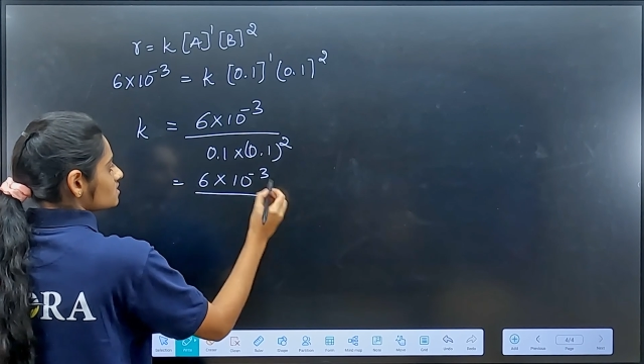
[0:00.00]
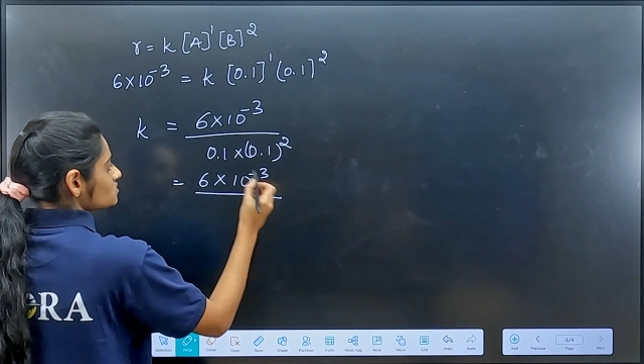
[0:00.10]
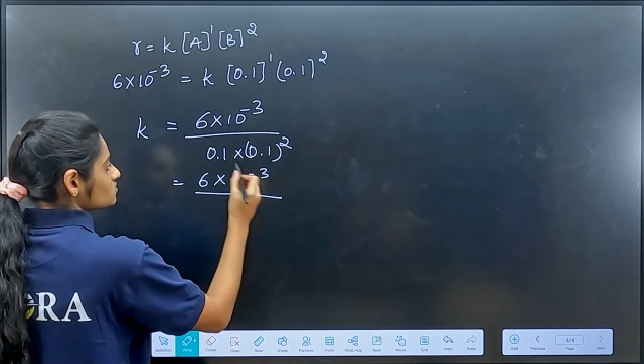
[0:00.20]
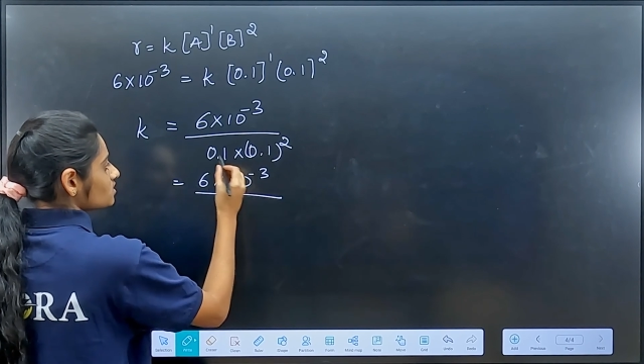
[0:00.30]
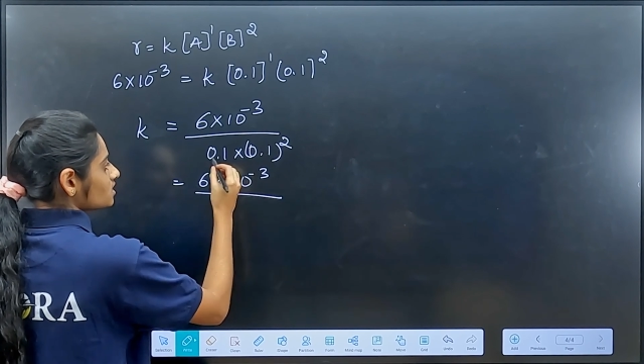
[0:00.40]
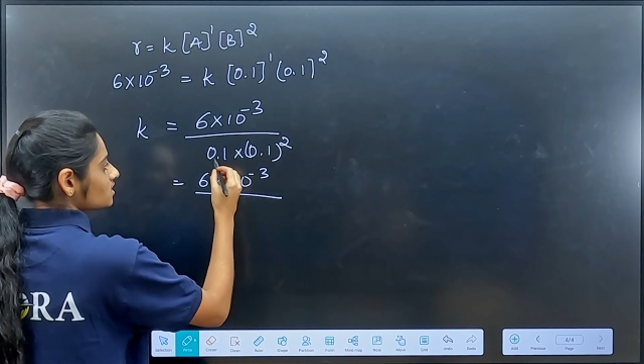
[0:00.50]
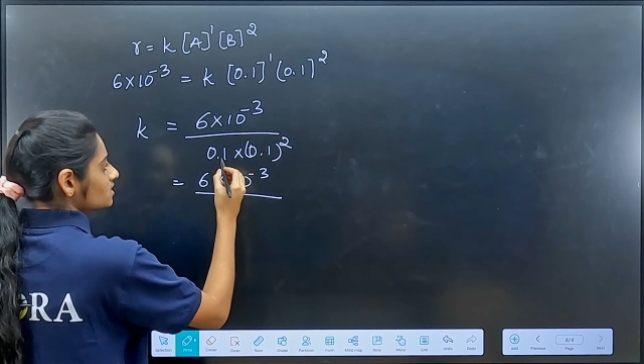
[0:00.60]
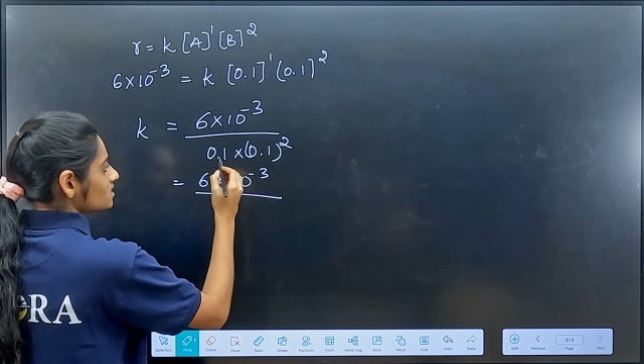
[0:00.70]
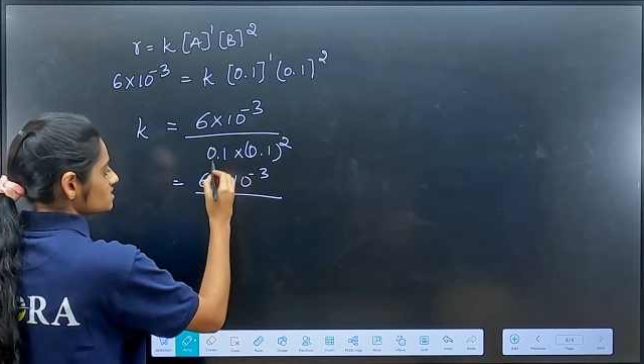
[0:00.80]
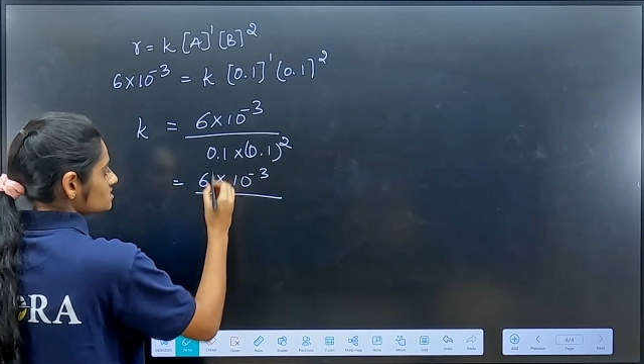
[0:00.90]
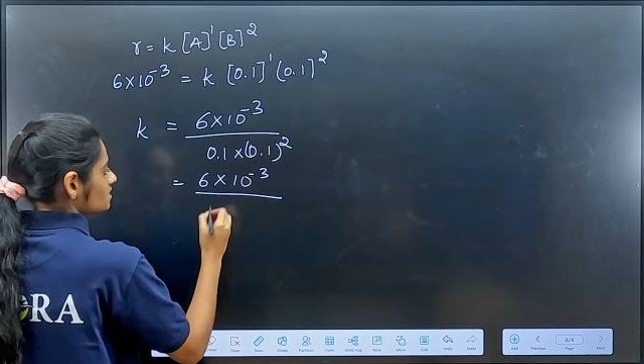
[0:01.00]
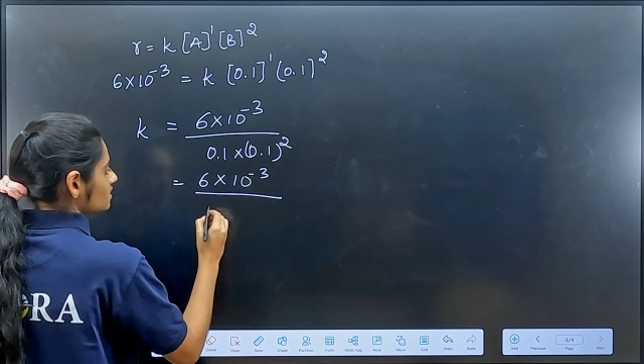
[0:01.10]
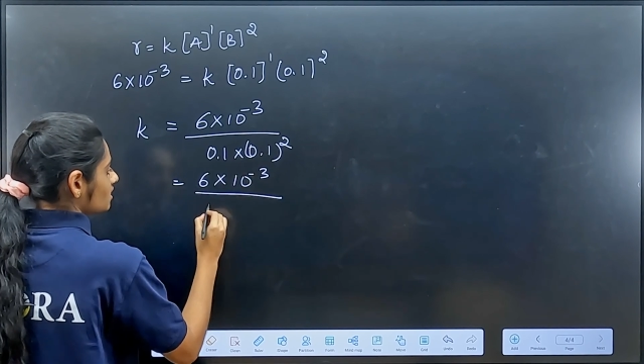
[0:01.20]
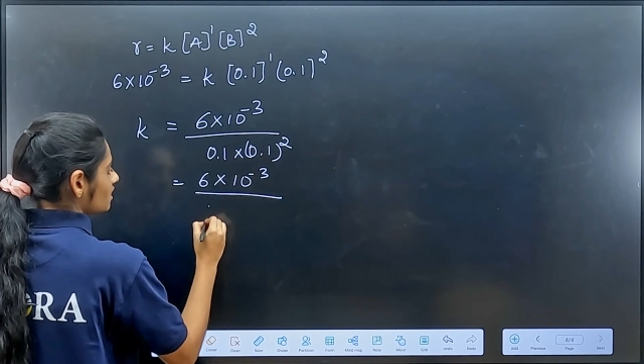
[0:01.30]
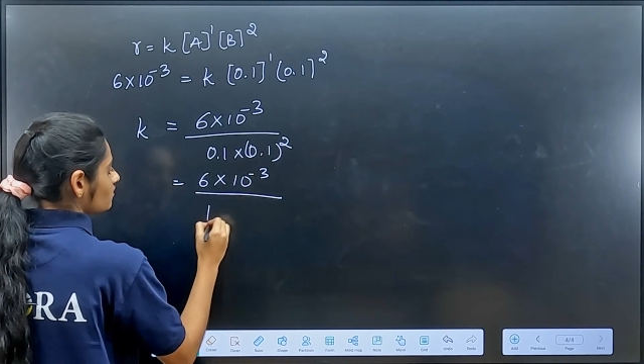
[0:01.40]
So here it is
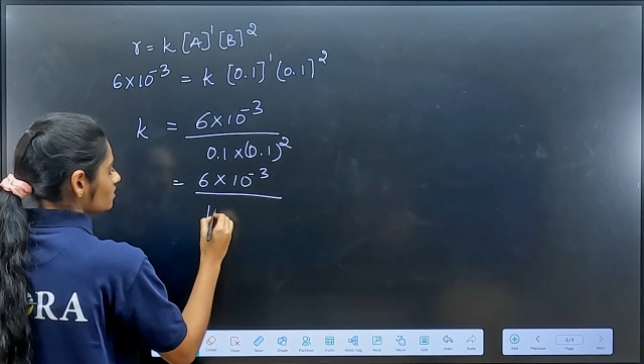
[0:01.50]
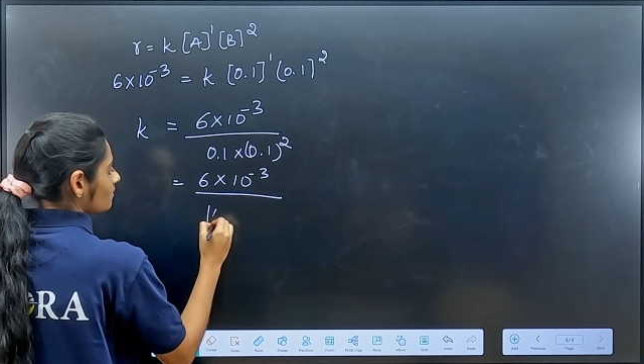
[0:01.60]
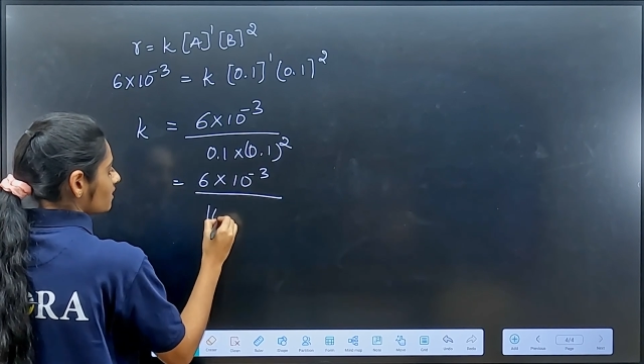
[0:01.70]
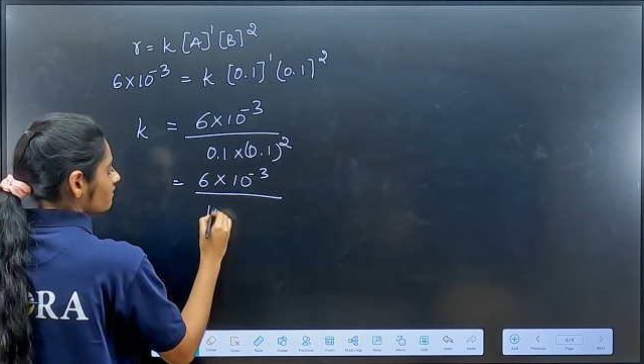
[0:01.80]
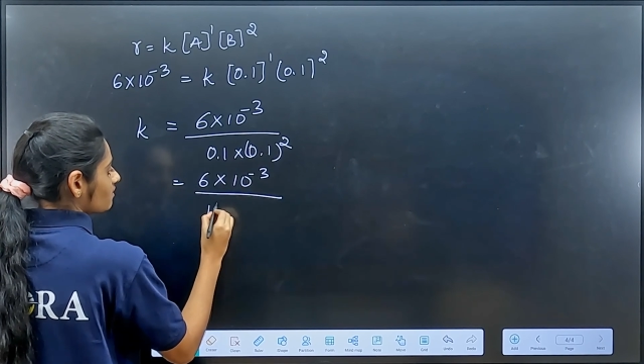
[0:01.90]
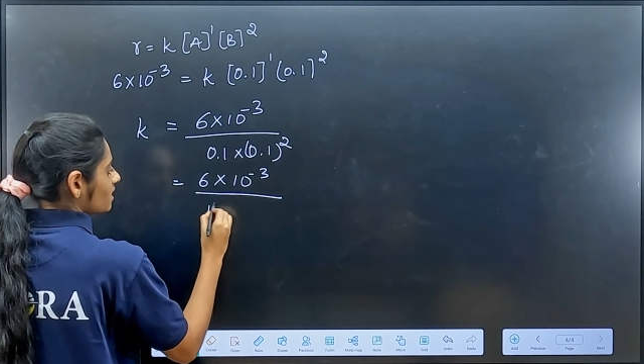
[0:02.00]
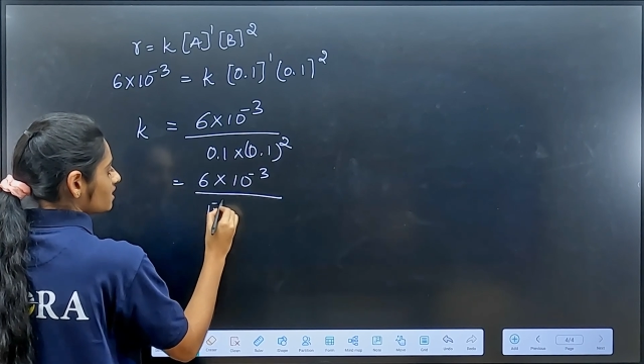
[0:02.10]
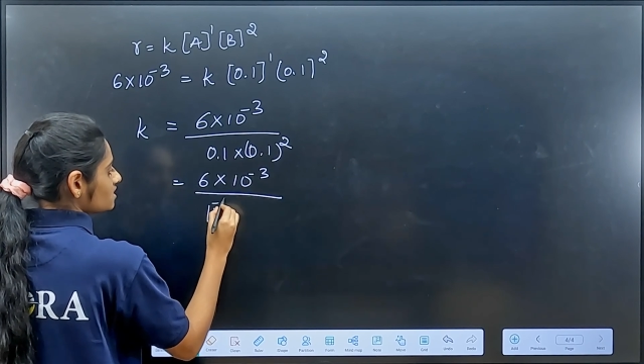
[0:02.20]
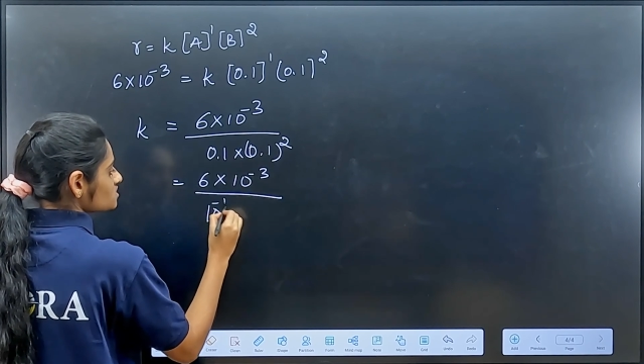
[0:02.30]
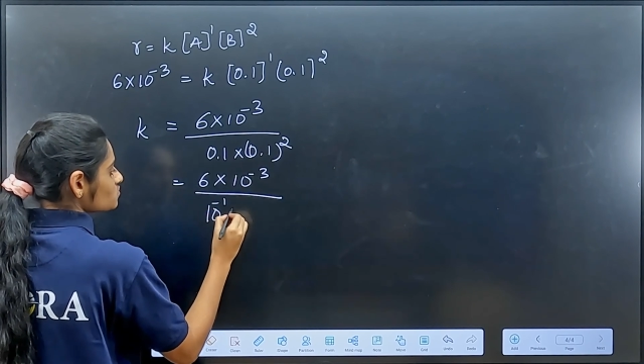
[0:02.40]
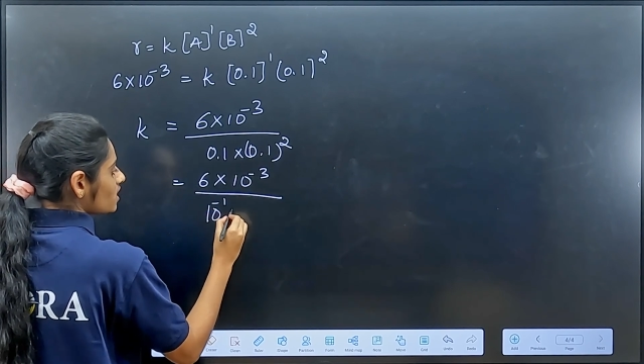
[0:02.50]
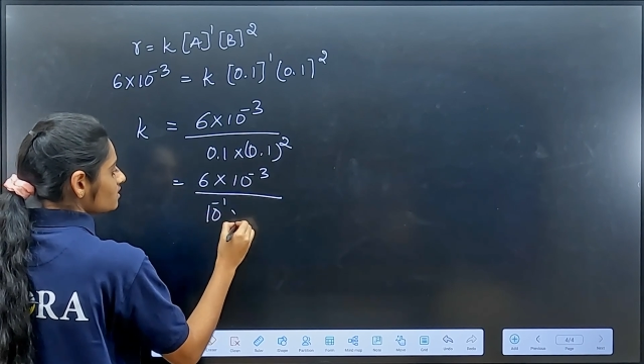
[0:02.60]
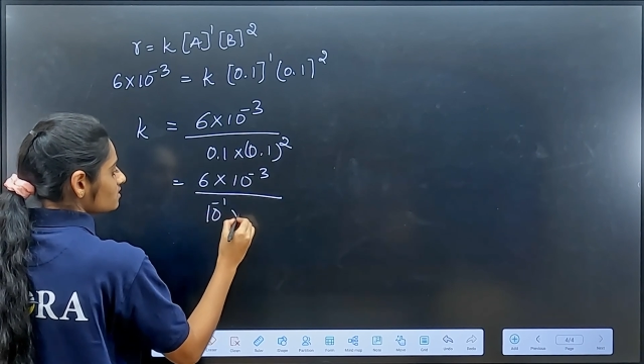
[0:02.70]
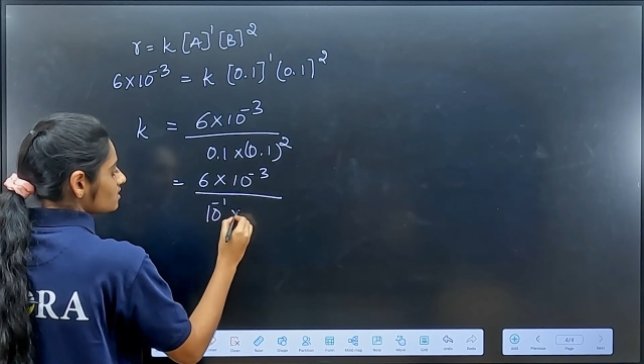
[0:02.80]
10 to the power minus 1.